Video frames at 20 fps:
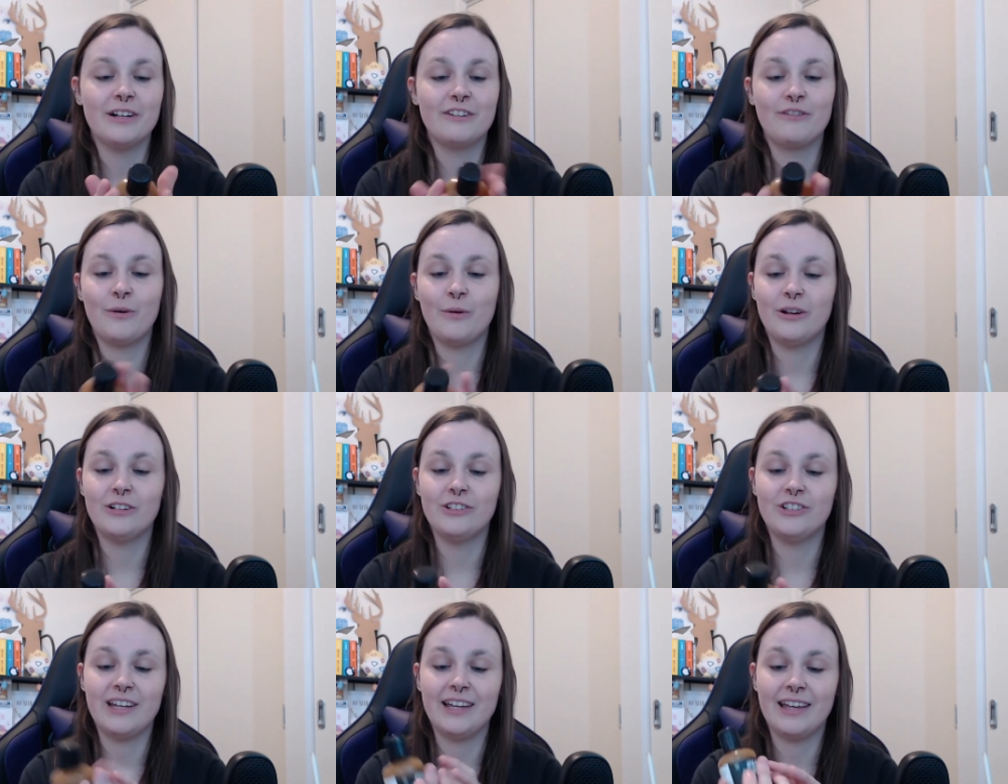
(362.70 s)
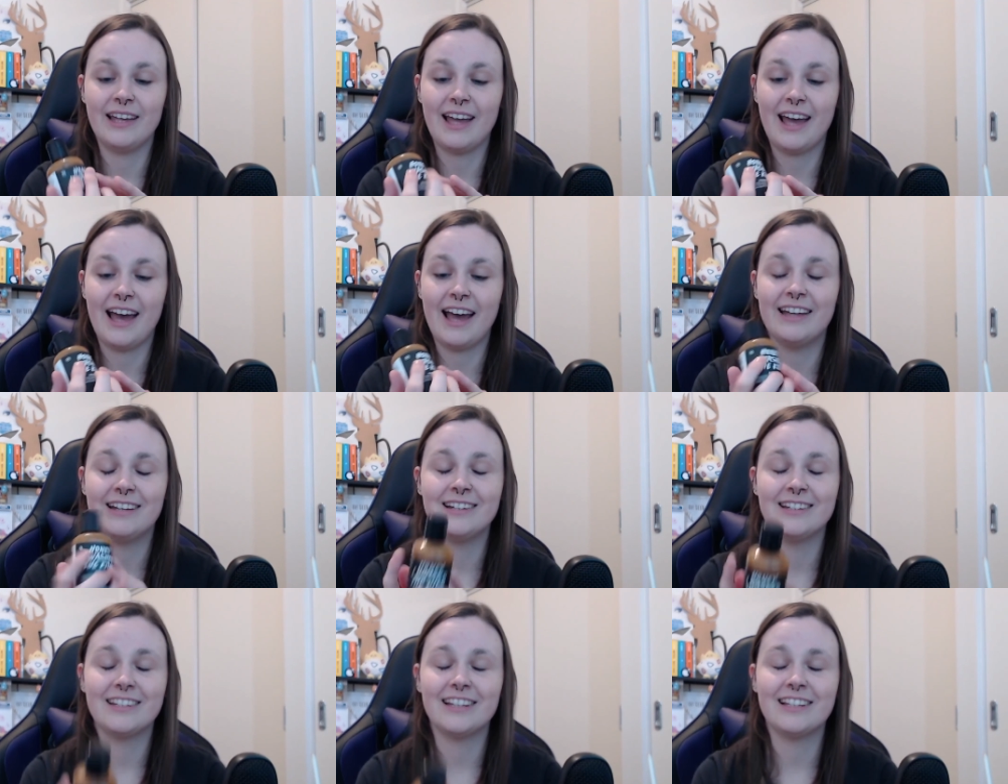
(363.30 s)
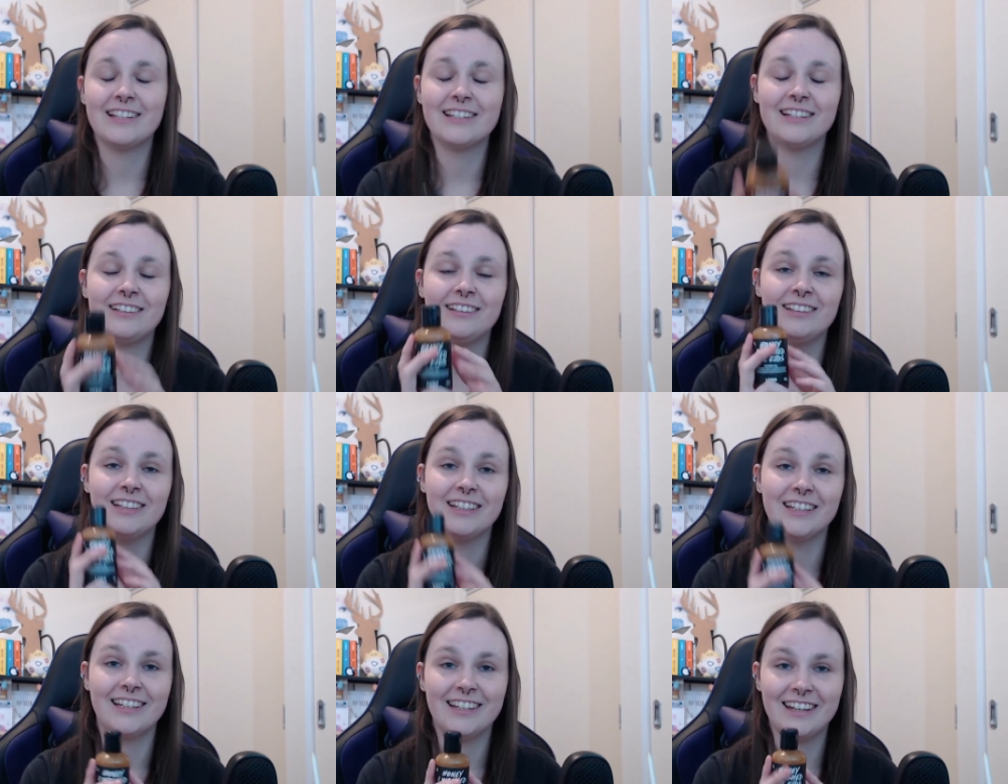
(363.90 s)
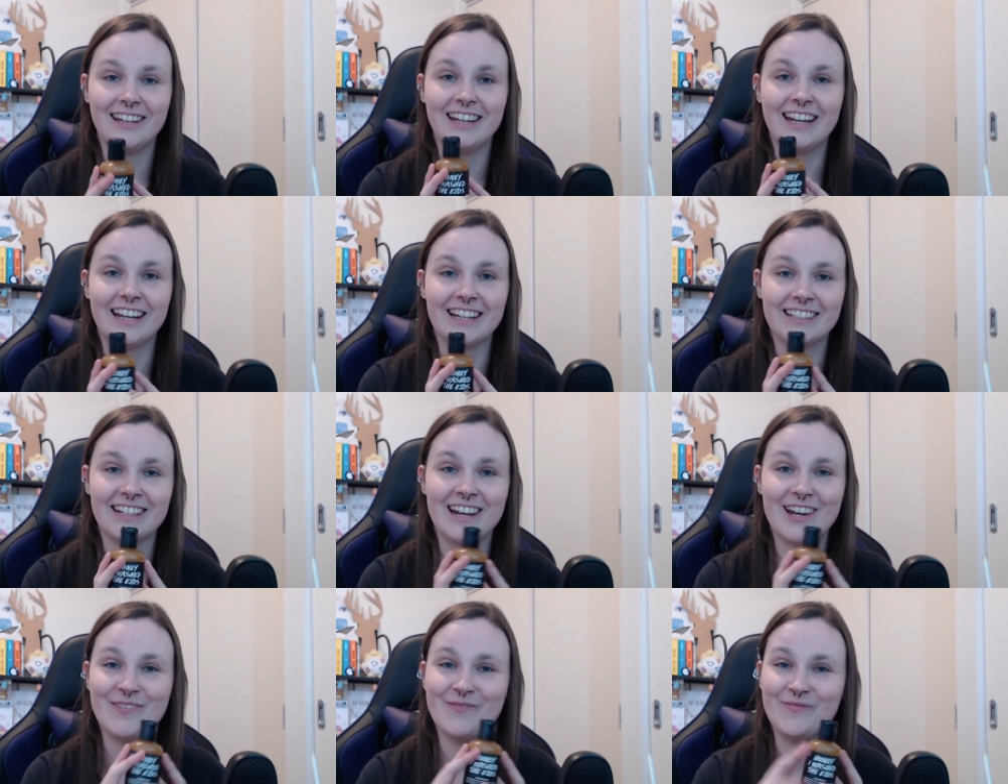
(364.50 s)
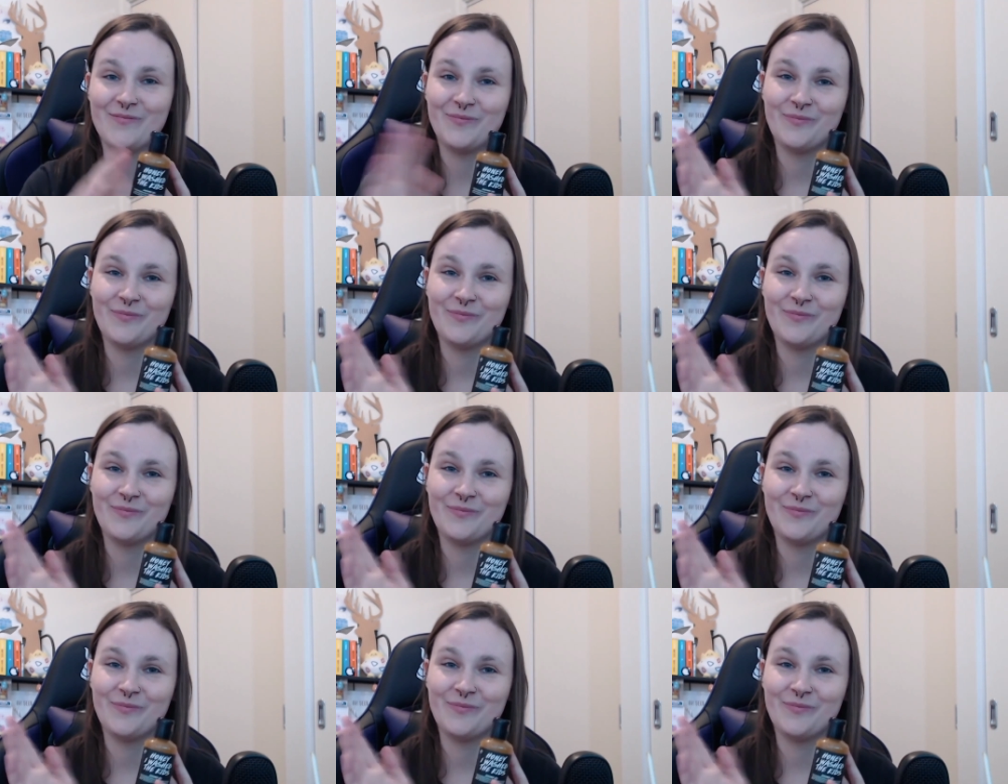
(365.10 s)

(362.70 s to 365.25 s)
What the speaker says: for watching, and until next time,